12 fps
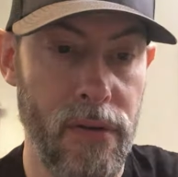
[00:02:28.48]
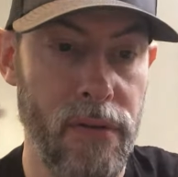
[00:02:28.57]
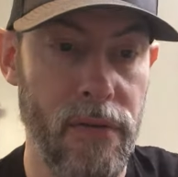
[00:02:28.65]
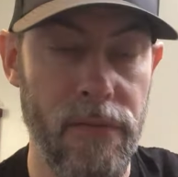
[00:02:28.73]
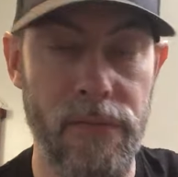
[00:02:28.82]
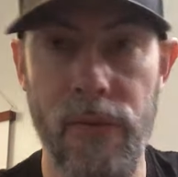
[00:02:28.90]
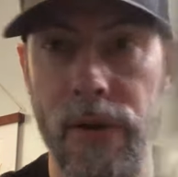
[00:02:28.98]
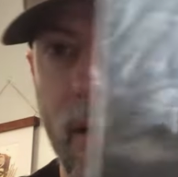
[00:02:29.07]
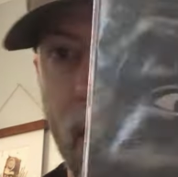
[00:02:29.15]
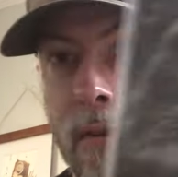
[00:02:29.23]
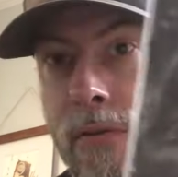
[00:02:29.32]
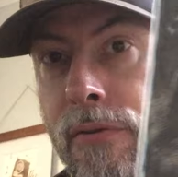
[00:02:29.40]
It's a
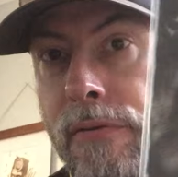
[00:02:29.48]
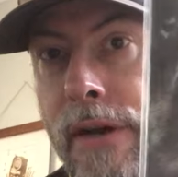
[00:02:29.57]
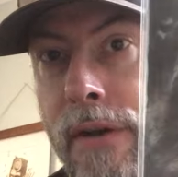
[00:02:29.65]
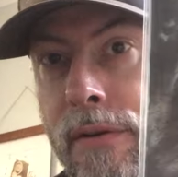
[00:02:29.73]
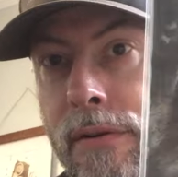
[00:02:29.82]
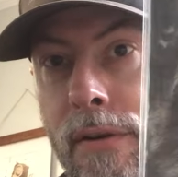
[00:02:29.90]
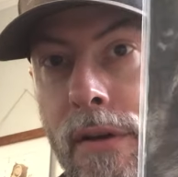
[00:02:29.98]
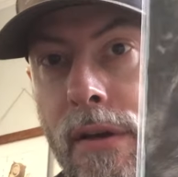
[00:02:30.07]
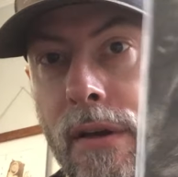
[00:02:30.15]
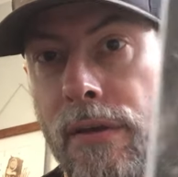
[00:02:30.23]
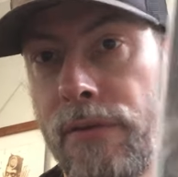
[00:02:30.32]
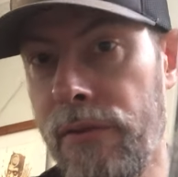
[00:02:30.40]
49-year-old record.
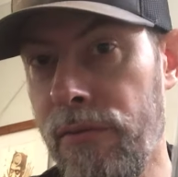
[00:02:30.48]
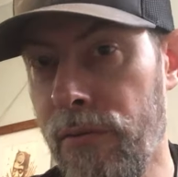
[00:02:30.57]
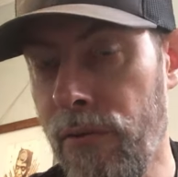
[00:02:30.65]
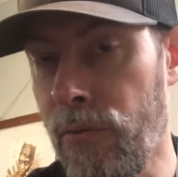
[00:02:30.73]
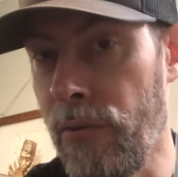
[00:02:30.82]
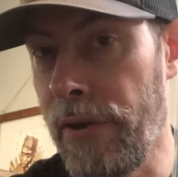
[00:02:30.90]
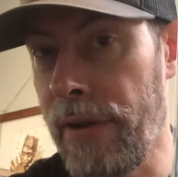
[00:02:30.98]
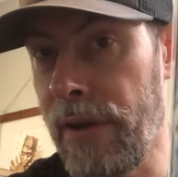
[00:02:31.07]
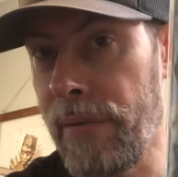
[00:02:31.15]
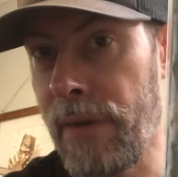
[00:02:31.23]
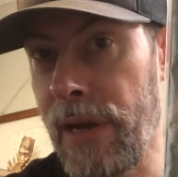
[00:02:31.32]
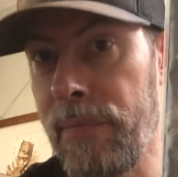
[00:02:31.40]
So I was a little worried that
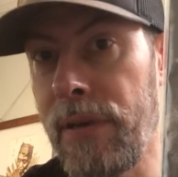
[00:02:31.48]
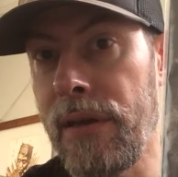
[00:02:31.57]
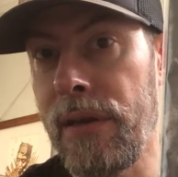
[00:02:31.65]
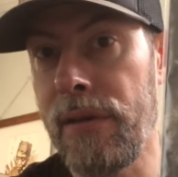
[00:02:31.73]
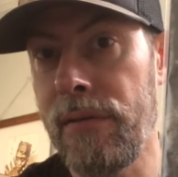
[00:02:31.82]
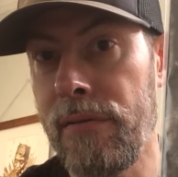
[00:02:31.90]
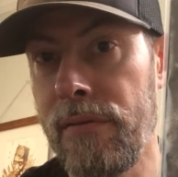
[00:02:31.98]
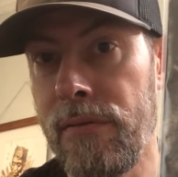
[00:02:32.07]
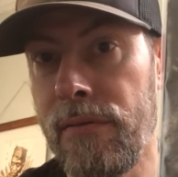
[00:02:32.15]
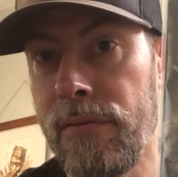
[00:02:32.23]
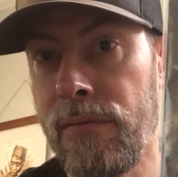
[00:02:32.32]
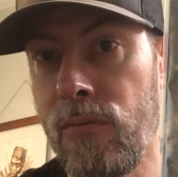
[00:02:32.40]
it might be
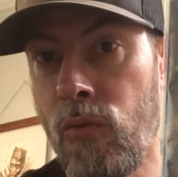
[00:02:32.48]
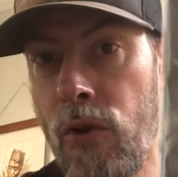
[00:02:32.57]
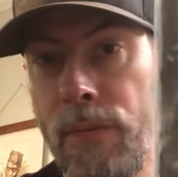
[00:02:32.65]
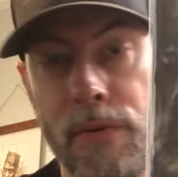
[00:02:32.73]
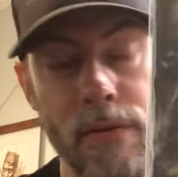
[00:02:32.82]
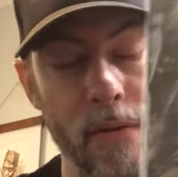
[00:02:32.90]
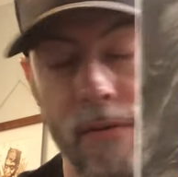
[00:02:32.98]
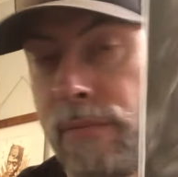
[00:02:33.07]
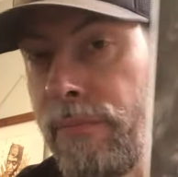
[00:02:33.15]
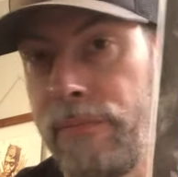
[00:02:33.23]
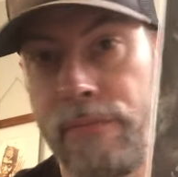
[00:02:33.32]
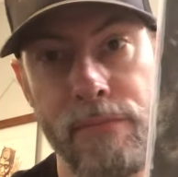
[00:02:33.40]
warped. Is it
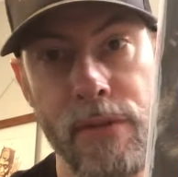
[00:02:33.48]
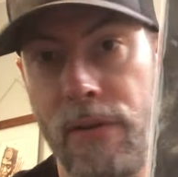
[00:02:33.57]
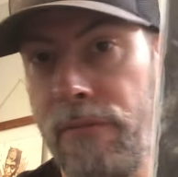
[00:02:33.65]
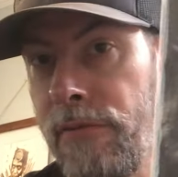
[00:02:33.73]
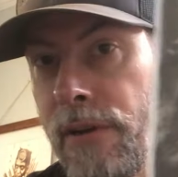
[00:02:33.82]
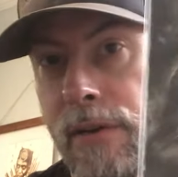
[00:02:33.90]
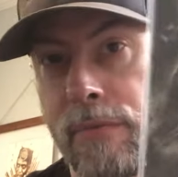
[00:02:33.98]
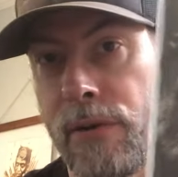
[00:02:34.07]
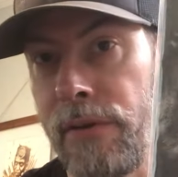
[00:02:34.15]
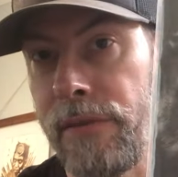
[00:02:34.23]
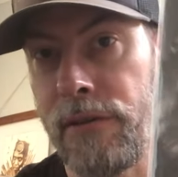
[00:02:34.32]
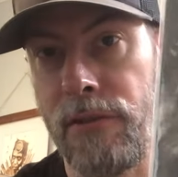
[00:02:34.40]
in fucking
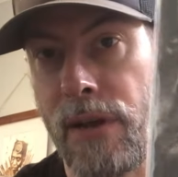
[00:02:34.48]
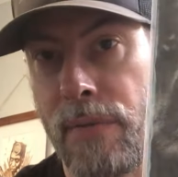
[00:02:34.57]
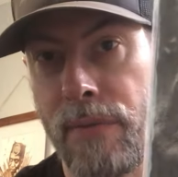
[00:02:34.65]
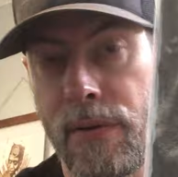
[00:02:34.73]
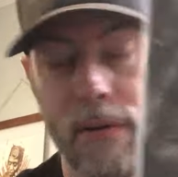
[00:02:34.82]
perfect shape?